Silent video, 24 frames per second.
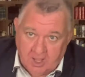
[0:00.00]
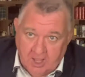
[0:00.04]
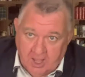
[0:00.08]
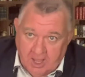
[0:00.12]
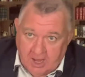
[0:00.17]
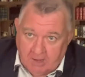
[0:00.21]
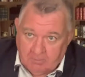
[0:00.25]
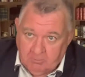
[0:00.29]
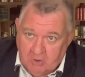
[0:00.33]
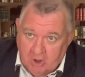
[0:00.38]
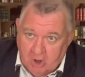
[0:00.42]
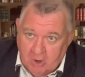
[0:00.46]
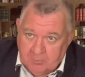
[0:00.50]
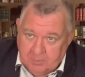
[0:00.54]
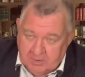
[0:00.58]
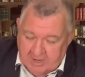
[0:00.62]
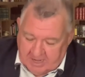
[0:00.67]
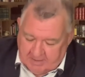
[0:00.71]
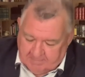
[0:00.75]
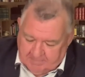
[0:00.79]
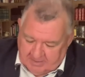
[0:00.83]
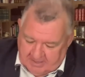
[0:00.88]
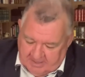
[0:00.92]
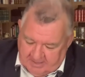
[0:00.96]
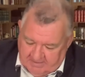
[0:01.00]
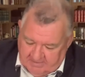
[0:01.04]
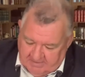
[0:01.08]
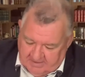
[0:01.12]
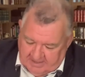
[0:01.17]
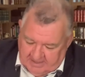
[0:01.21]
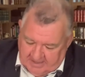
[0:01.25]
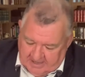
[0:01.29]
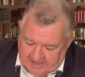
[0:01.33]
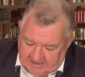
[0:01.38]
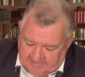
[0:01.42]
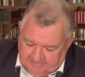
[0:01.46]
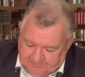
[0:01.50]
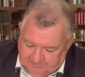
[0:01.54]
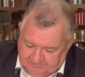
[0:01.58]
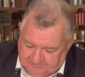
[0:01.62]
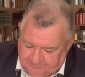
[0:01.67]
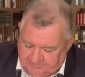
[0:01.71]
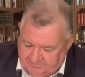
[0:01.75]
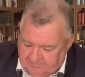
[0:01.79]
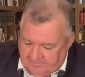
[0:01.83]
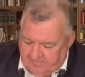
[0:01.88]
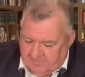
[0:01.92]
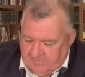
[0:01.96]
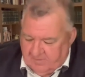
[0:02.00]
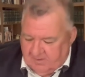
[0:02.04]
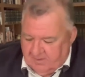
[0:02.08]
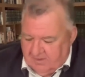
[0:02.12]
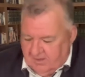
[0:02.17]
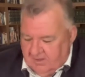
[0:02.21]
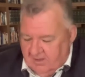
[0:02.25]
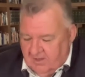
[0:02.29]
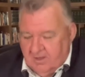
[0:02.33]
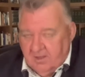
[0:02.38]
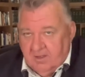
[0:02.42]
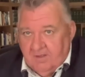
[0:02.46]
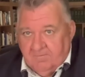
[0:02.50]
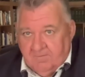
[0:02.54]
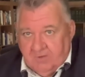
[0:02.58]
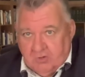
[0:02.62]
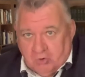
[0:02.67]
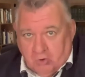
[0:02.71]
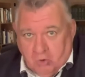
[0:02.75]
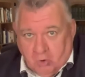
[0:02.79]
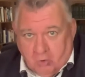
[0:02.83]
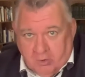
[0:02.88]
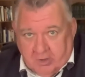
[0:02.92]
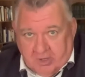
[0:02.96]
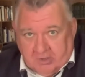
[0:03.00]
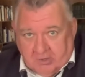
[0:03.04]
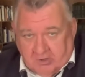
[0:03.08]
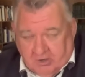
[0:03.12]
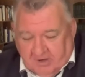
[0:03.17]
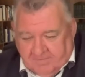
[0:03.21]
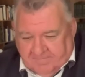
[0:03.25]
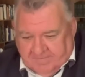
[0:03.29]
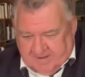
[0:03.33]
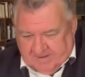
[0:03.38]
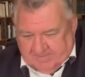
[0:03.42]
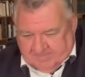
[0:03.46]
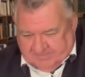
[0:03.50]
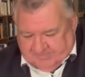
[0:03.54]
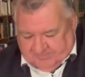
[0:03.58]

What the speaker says: and we'll open up here the Vittoria coffee,